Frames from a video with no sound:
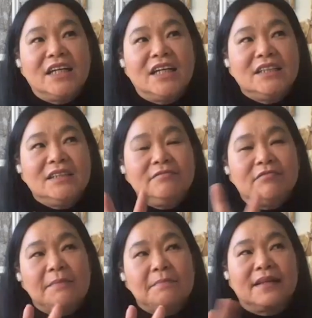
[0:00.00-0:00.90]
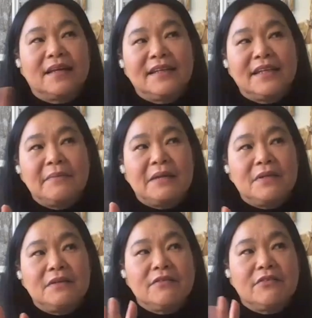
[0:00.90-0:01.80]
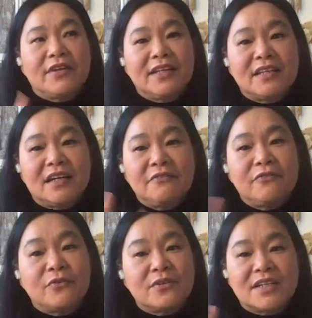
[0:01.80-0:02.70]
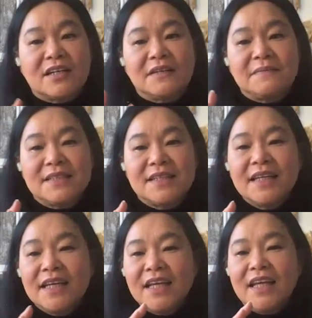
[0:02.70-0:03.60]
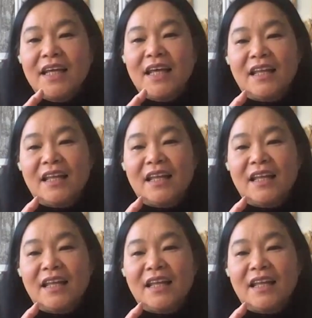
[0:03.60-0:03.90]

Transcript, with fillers: I I planning maybe three times, four times Okay.